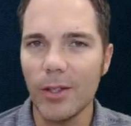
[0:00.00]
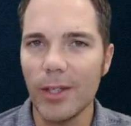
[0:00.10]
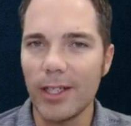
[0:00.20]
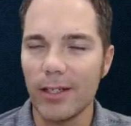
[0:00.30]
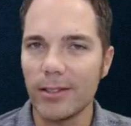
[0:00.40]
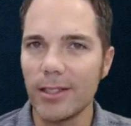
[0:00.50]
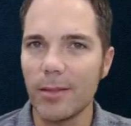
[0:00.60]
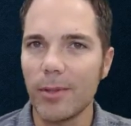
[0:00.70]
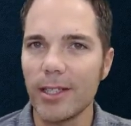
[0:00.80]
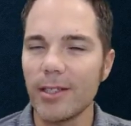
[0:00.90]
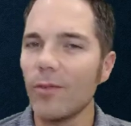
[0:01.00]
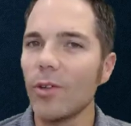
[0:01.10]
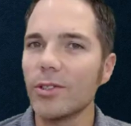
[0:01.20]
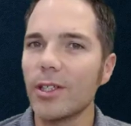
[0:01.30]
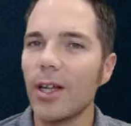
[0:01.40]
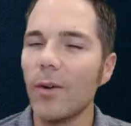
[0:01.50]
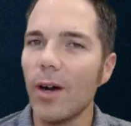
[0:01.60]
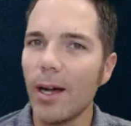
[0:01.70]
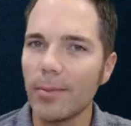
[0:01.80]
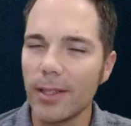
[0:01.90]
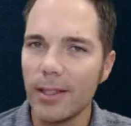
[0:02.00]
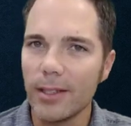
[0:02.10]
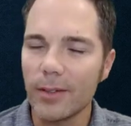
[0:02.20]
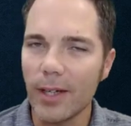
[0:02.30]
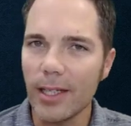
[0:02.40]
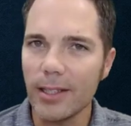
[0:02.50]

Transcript: it causes the price of oil to go up, right?